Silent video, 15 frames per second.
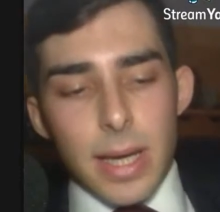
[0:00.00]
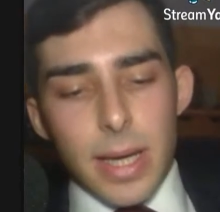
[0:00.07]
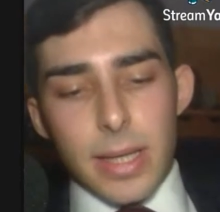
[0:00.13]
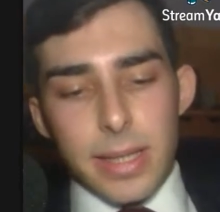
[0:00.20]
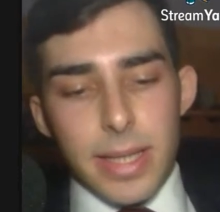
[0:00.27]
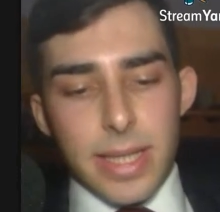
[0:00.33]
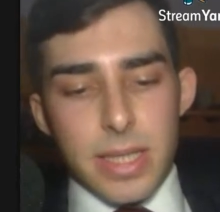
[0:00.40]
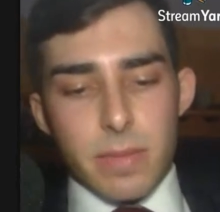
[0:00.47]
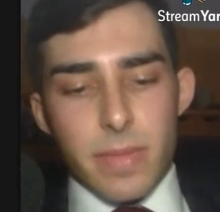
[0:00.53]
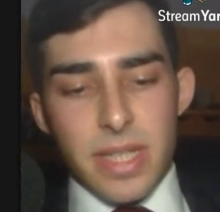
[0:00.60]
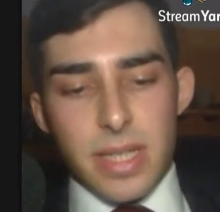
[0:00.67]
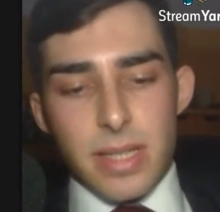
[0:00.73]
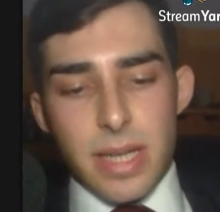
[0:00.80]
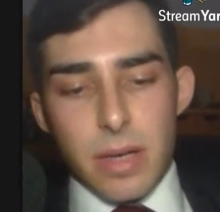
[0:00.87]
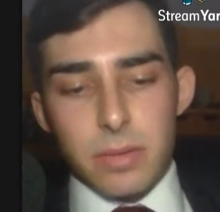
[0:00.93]
And this
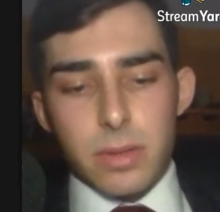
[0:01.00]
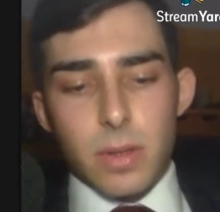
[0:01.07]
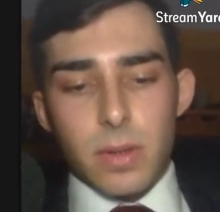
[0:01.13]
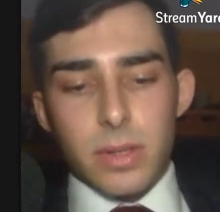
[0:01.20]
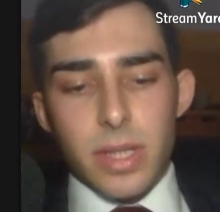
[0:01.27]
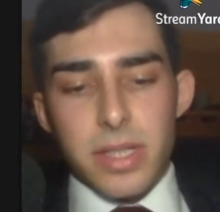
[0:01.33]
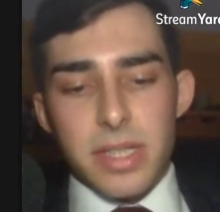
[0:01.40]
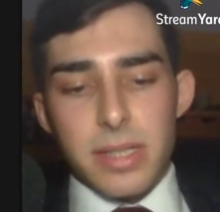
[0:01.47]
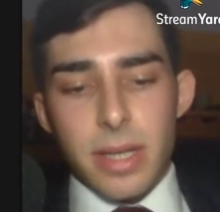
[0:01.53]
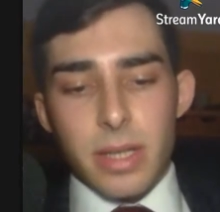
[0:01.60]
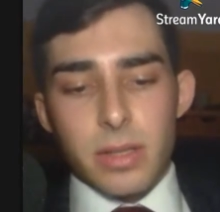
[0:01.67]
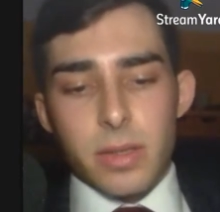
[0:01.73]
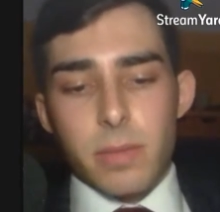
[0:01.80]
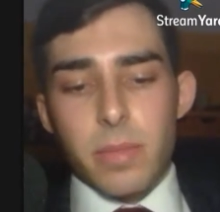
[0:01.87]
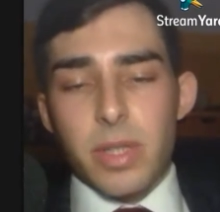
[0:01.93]
misses out on the
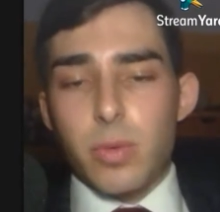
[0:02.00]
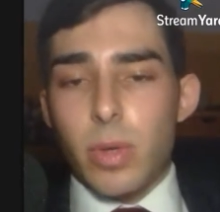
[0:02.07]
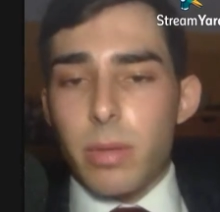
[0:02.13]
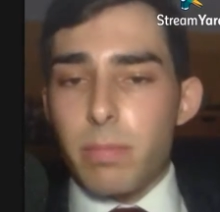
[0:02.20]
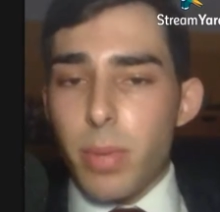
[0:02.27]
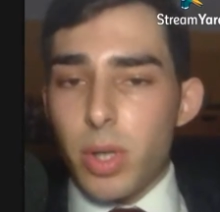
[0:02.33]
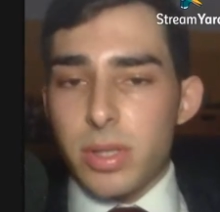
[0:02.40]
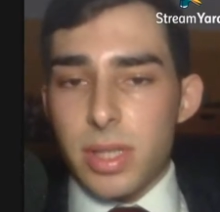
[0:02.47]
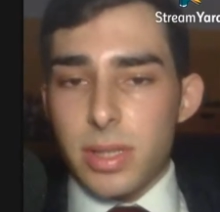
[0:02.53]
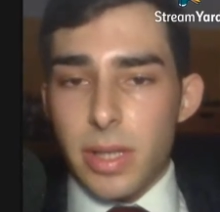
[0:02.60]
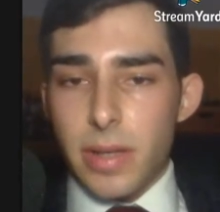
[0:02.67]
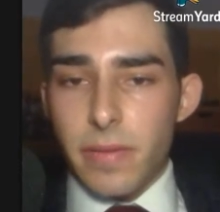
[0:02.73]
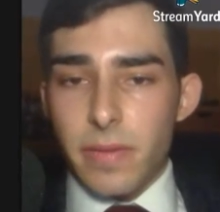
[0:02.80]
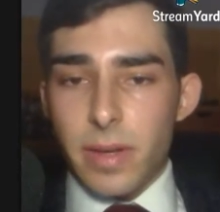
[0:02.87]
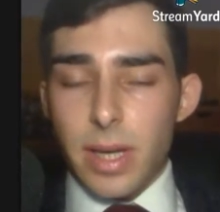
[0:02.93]
distinction between
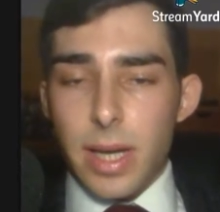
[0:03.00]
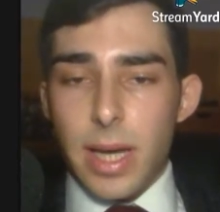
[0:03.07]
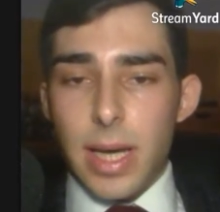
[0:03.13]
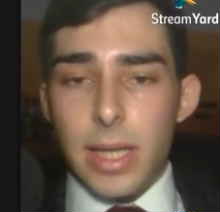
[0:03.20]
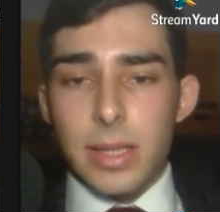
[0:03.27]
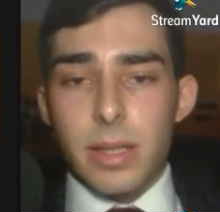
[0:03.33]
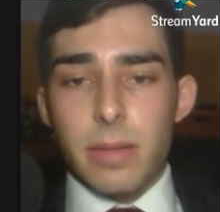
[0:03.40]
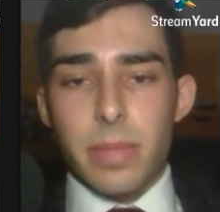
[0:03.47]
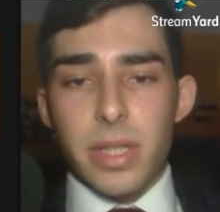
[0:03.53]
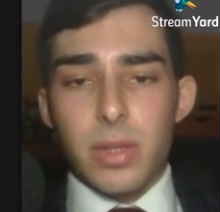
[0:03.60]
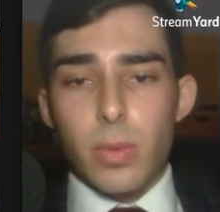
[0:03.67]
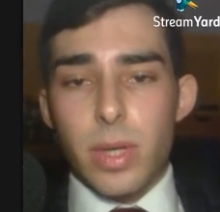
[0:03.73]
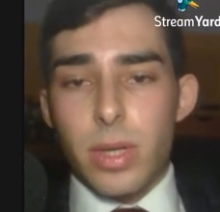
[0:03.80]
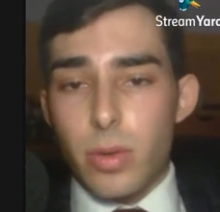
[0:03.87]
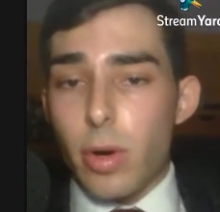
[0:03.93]
positive and
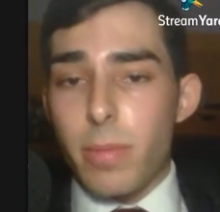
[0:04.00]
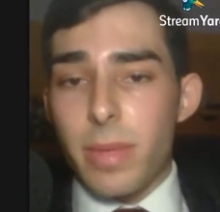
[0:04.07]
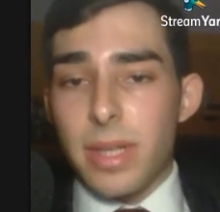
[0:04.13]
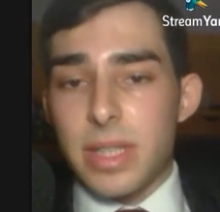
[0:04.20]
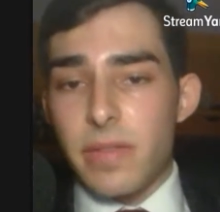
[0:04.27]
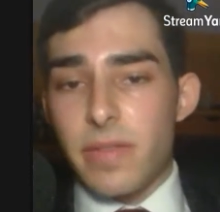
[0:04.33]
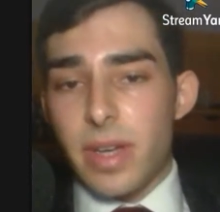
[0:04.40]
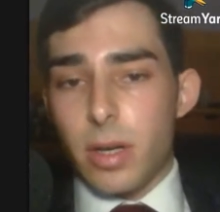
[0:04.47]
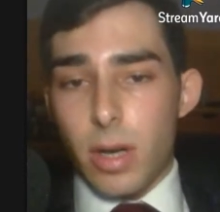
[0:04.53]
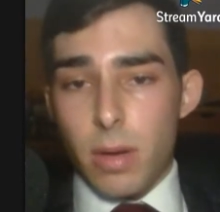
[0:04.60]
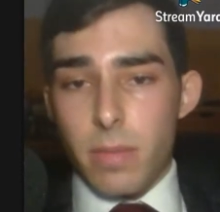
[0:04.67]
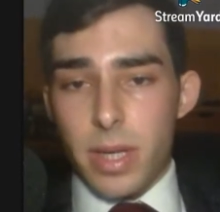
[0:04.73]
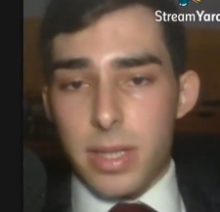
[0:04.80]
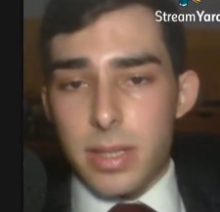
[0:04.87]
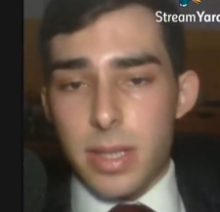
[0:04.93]
between normative
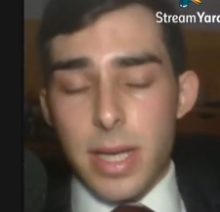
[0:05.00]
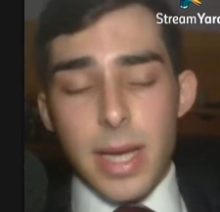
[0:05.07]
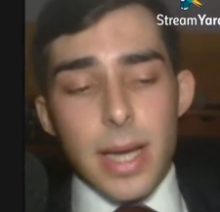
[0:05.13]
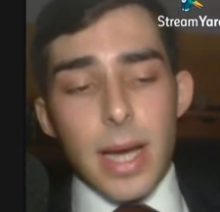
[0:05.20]
economics.